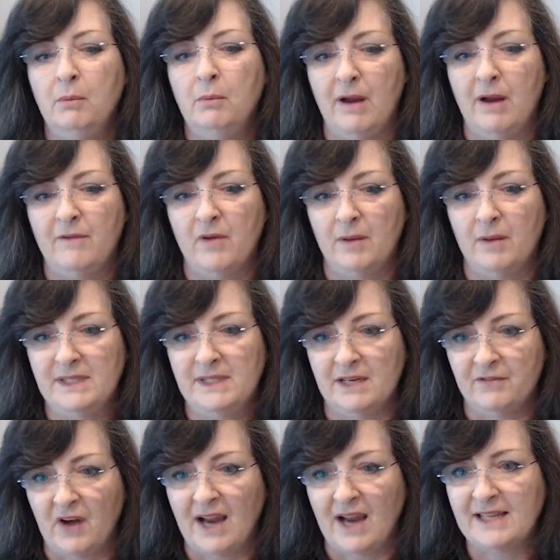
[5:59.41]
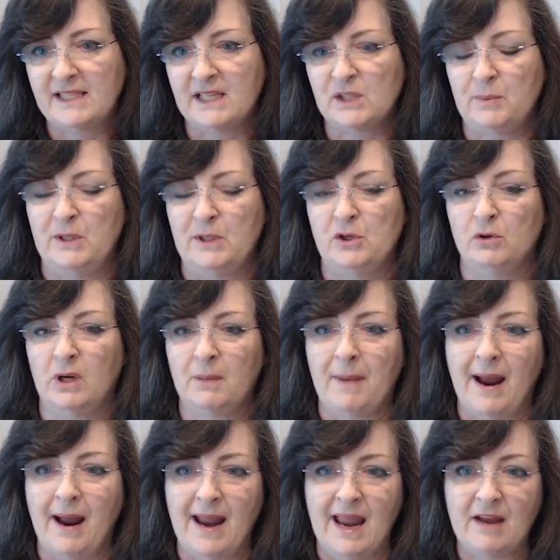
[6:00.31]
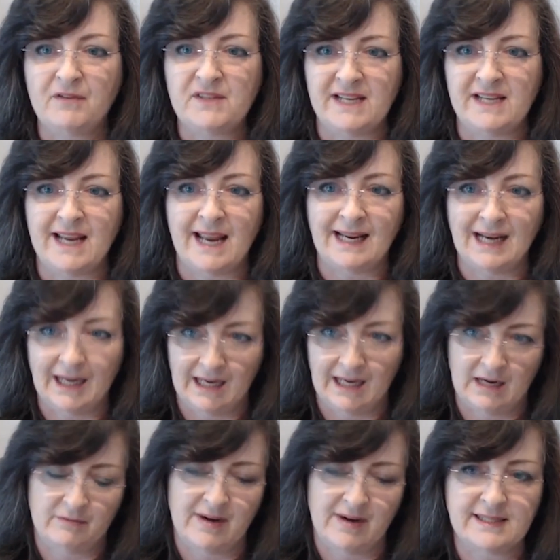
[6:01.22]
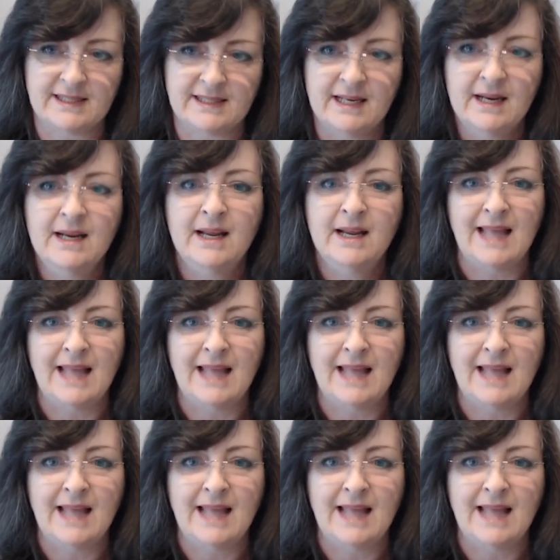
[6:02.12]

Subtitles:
With devices, we talk about FDA clearance.